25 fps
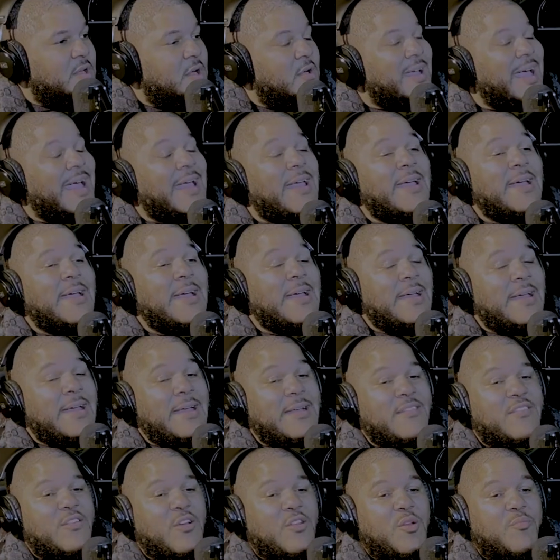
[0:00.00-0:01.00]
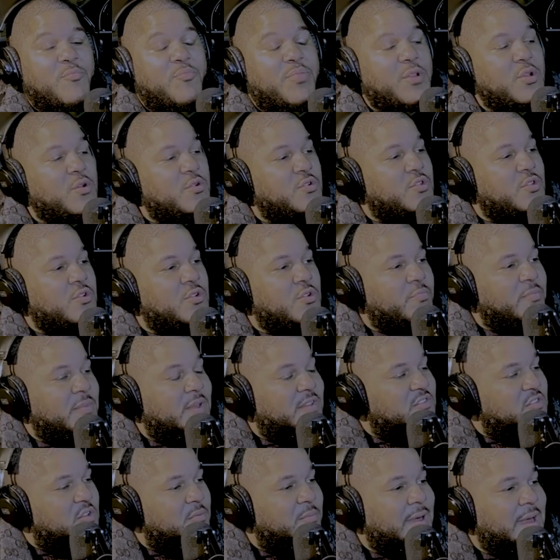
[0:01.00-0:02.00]
Okay. So the blue dude,
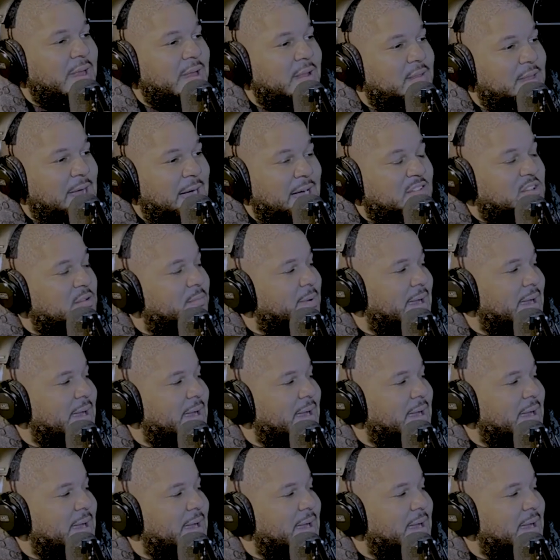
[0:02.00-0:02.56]
Mr. Man, Dr.